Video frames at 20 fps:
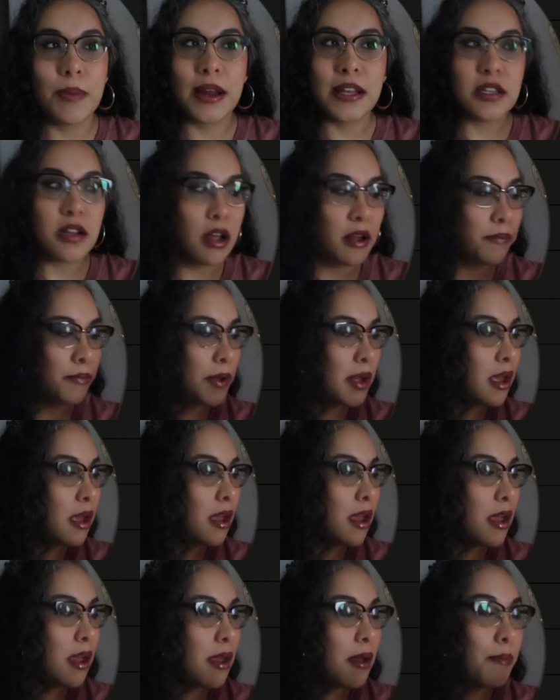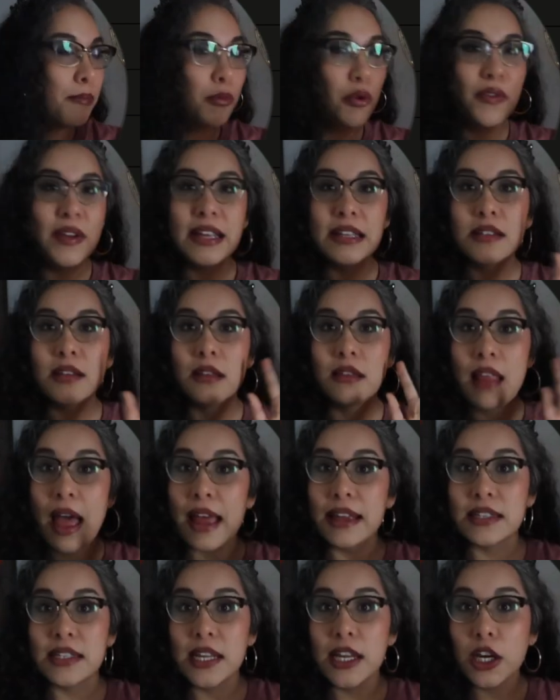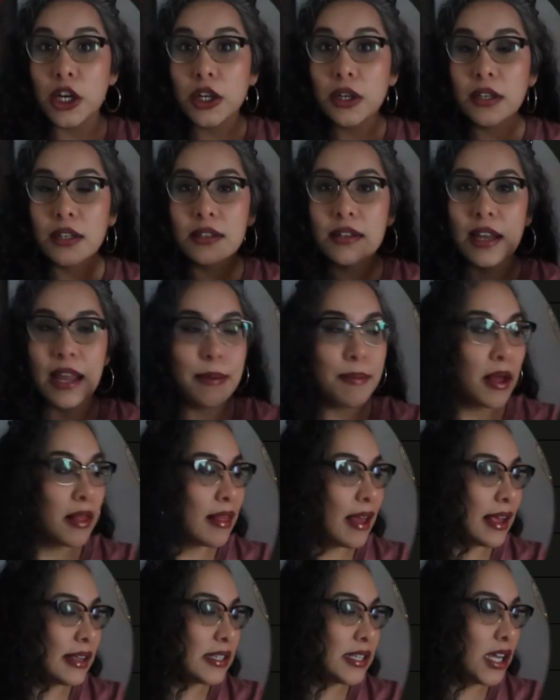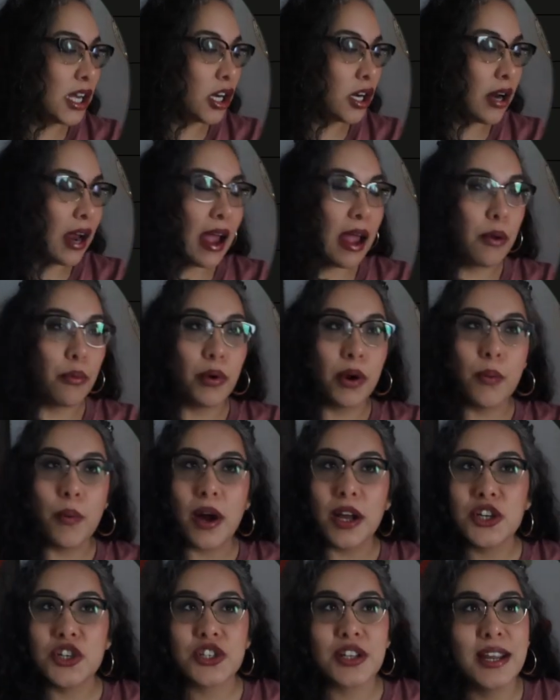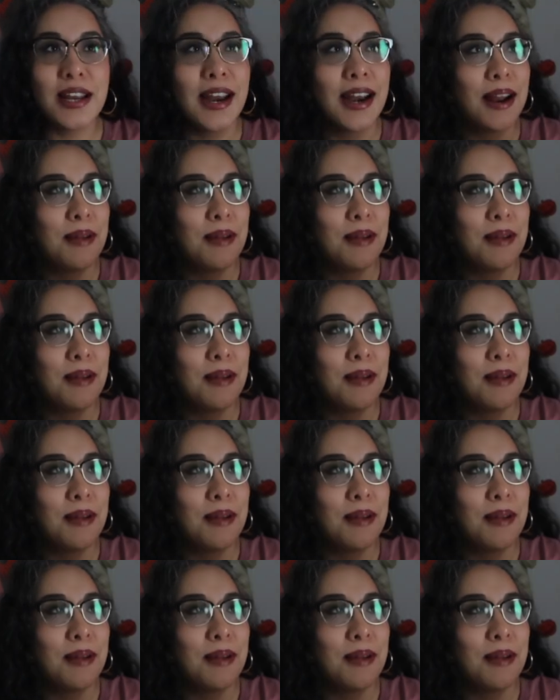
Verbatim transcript: my top movies last year because it came out last year. I rewatched it.